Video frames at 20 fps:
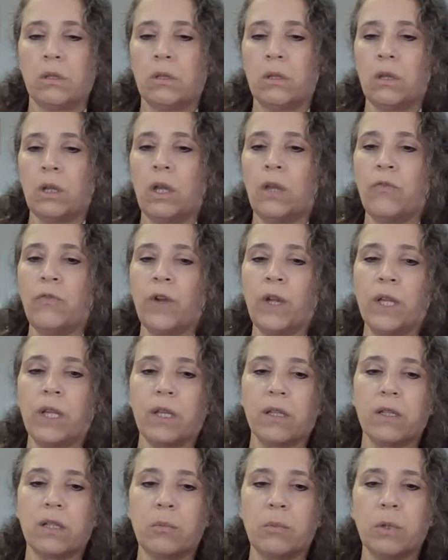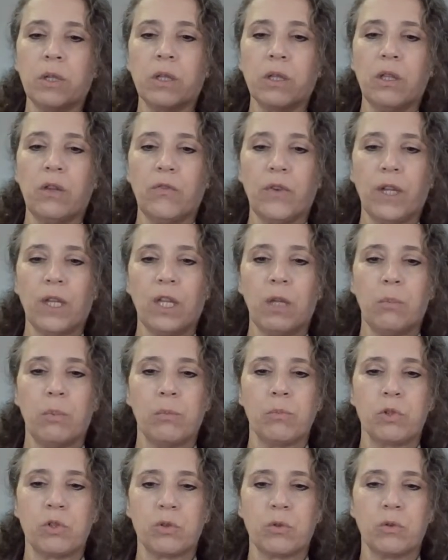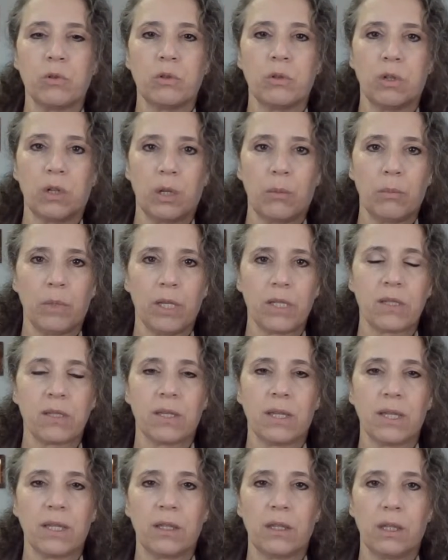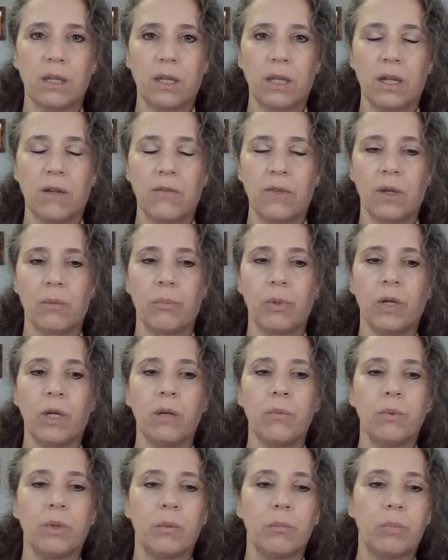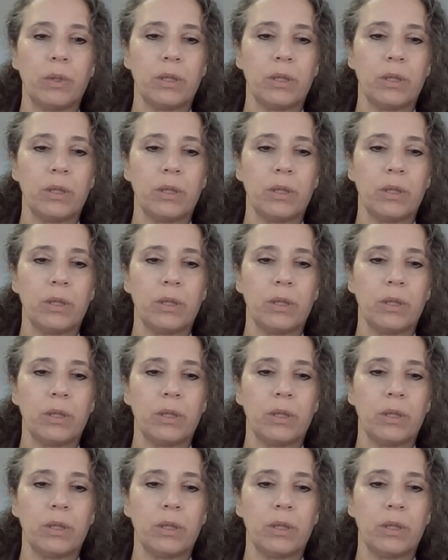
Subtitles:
I find that typically if I keep them shorter, I'm less likely to have that problem.